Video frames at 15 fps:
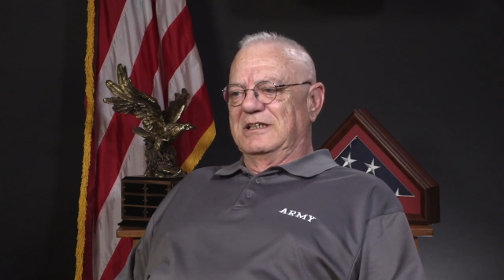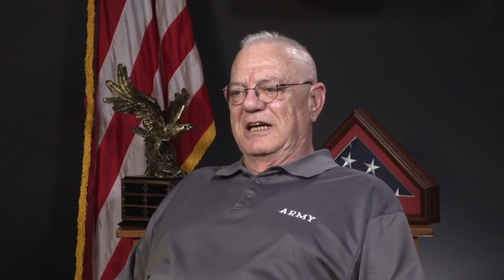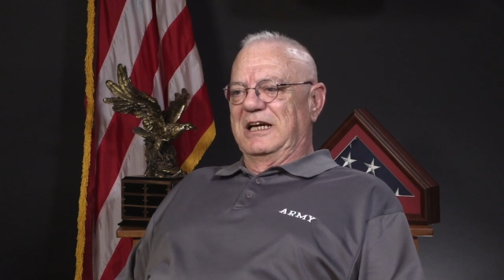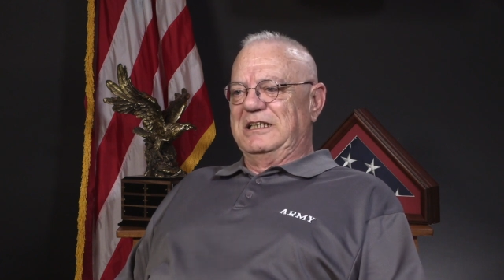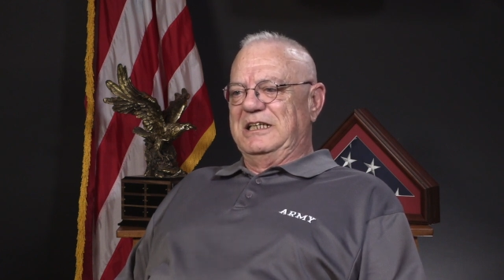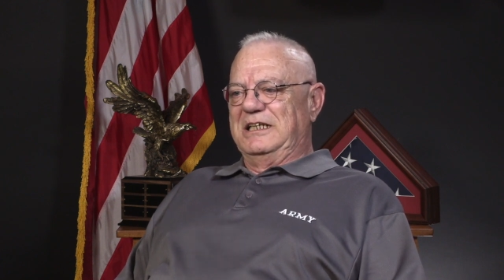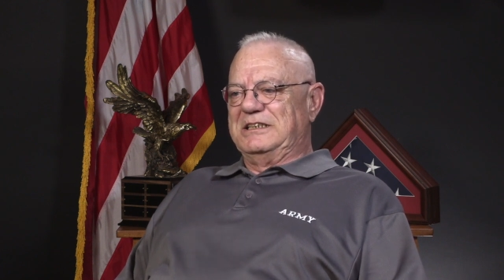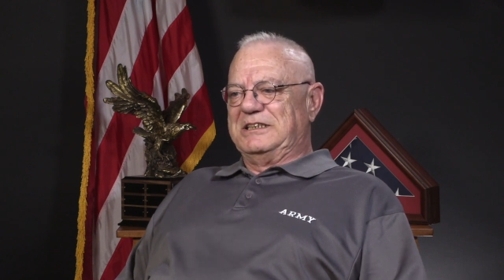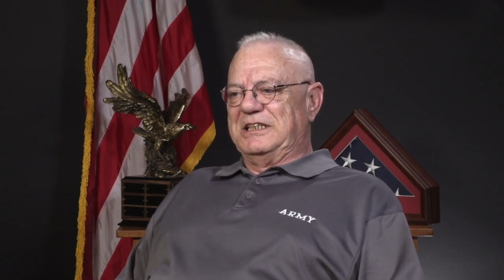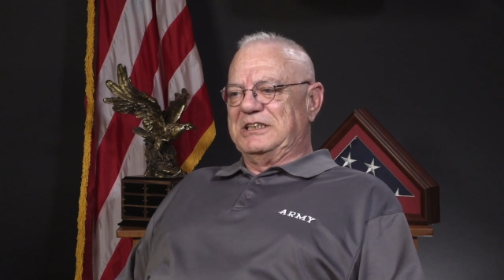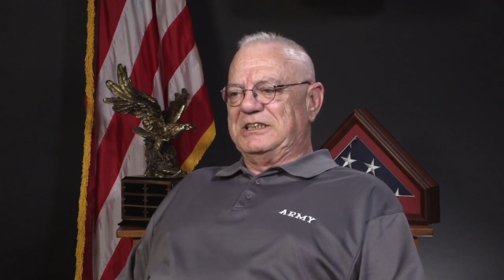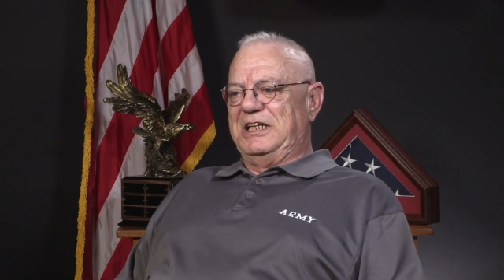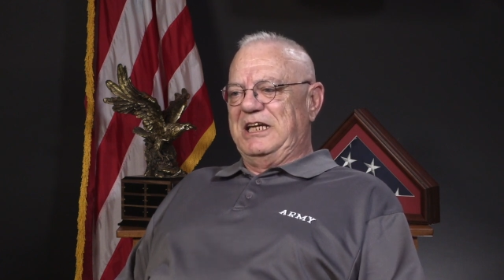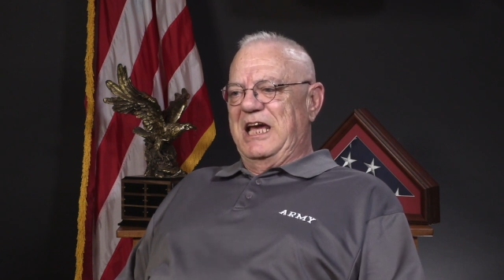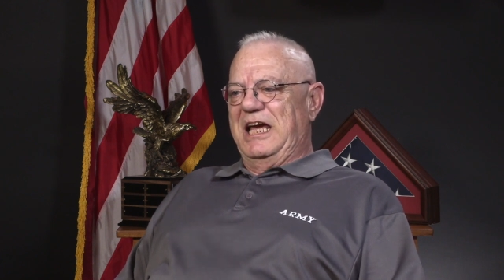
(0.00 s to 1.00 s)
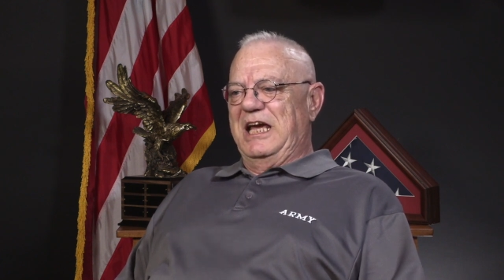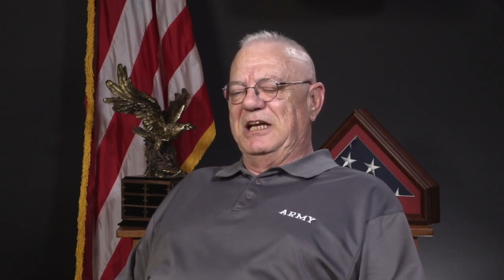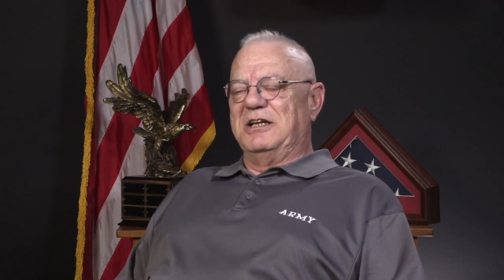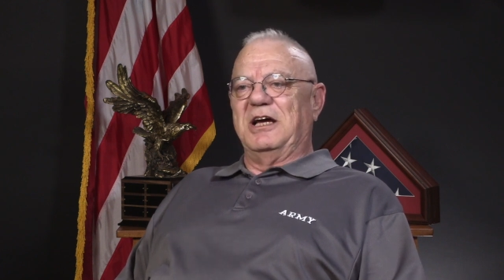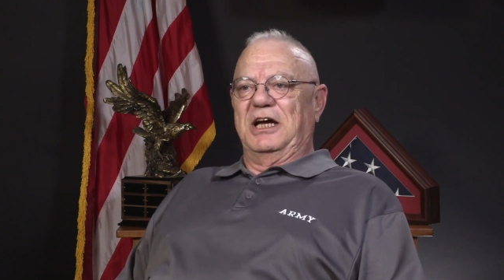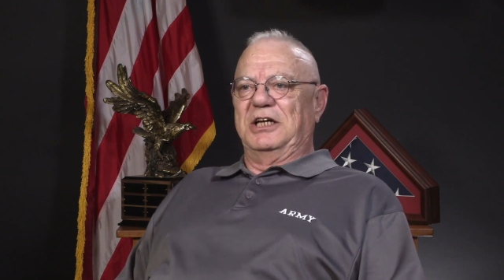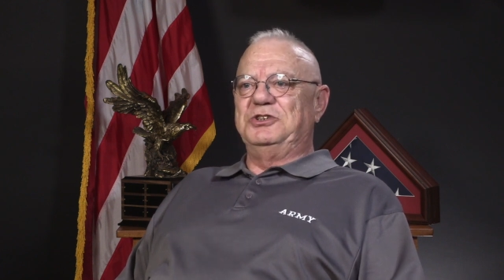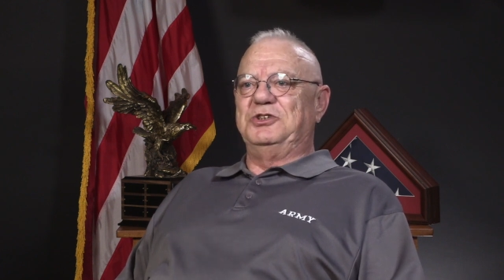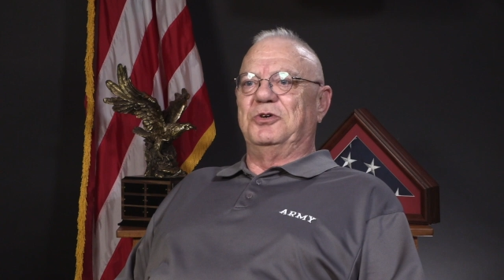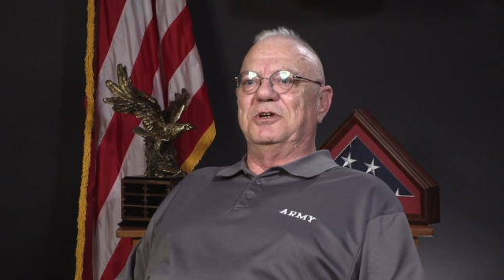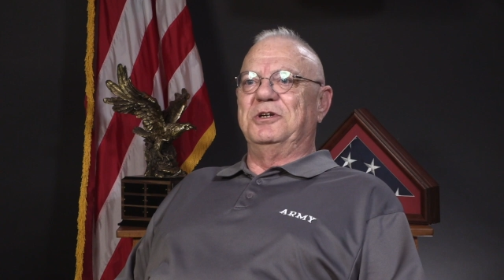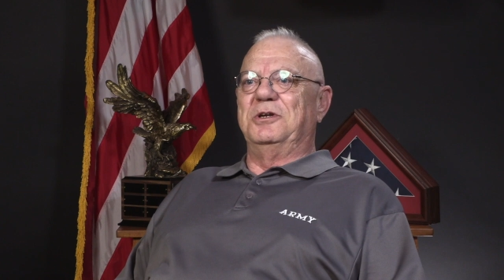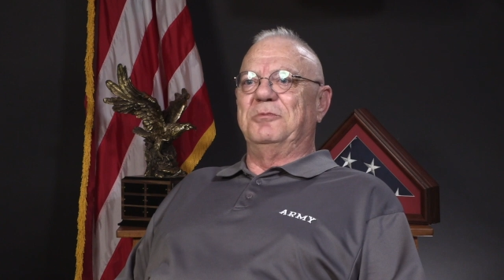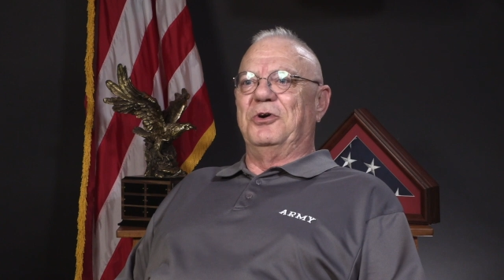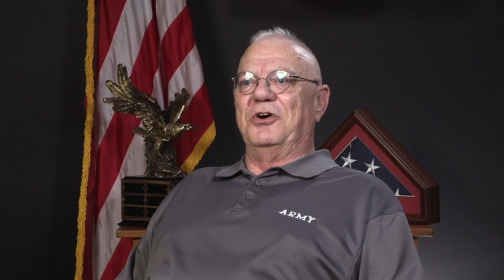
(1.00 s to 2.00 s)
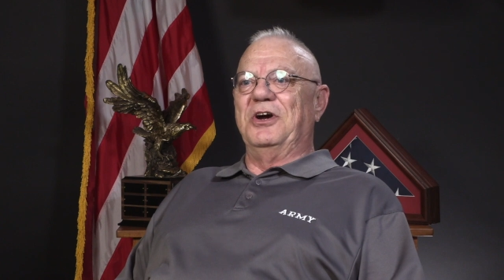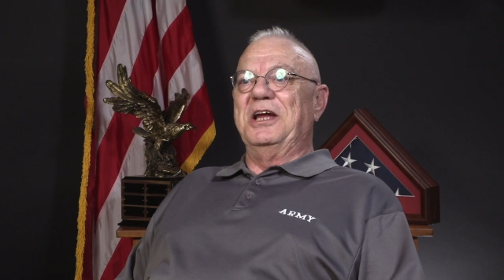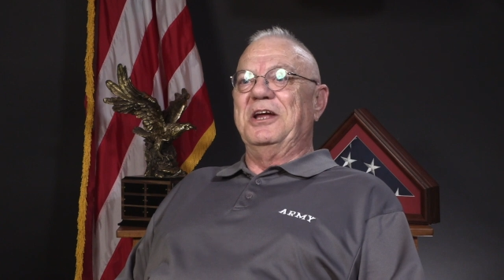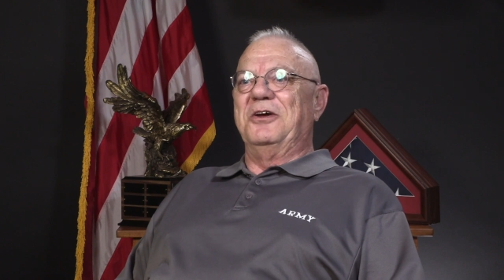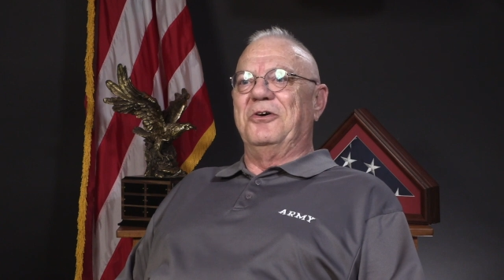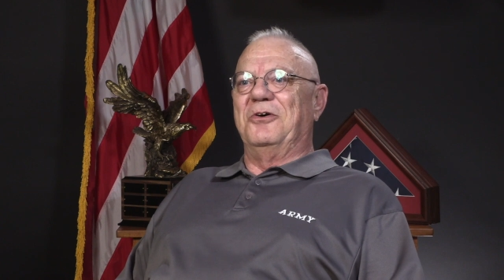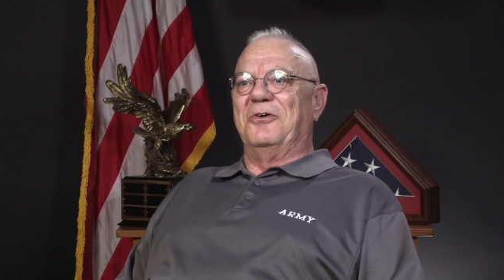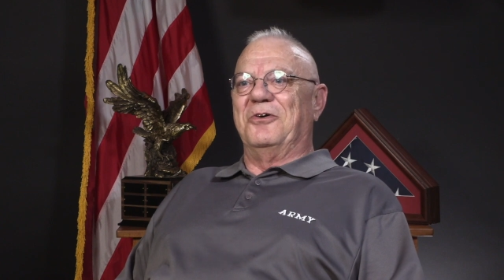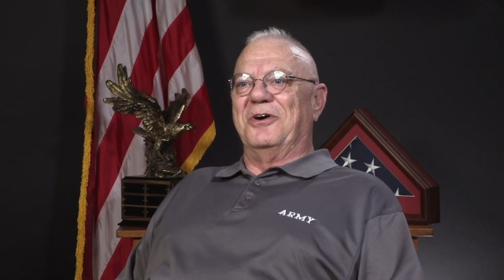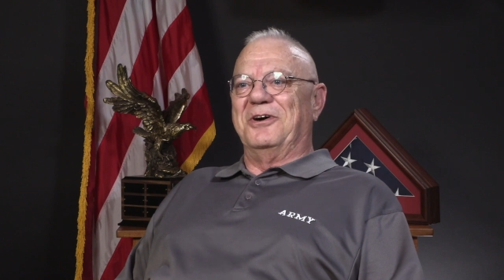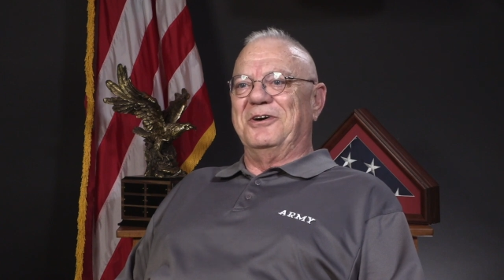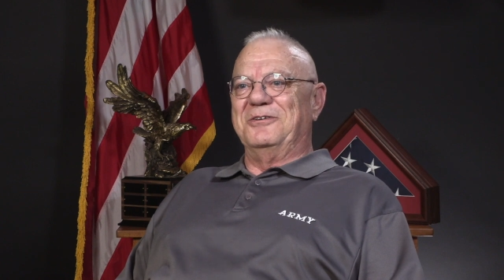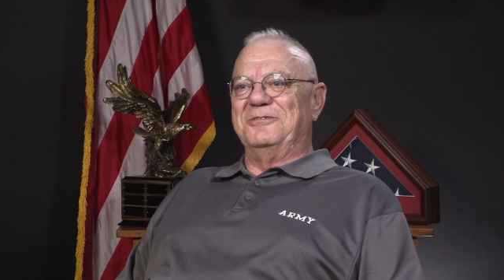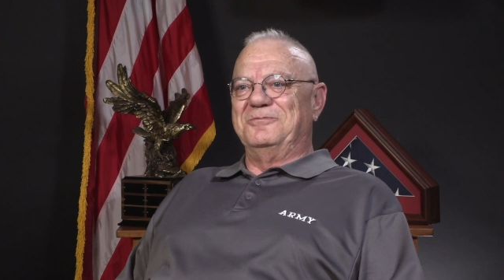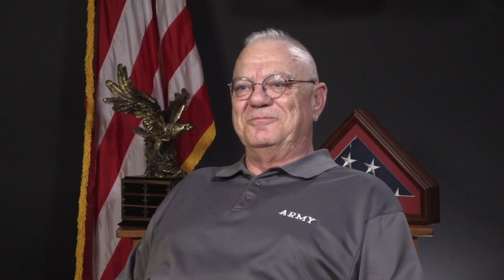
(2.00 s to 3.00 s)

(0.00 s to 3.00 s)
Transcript: 1968, I joined the Marine Corps